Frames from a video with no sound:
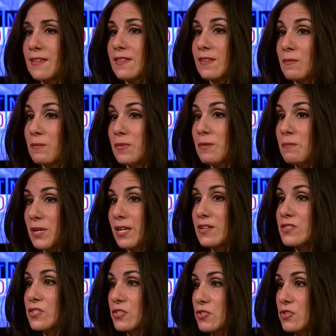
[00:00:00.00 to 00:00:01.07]
think the, the
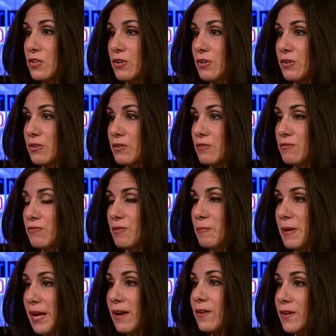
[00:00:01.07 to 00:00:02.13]
biggest concern for
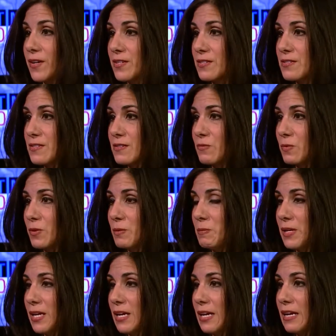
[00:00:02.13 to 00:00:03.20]
parents would
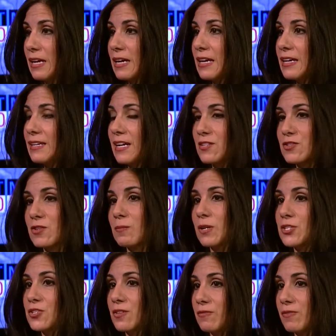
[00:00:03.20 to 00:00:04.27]
be not so
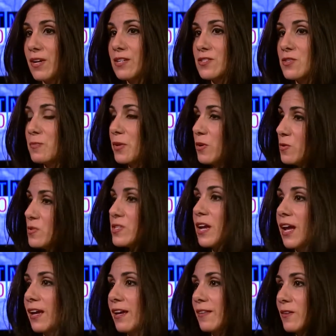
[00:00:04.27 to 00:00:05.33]
much the funds, but who's
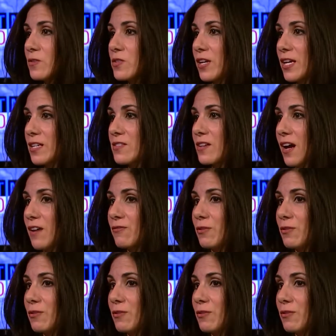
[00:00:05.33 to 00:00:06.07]
taking those mm-hmm. kids. God mm-hmm.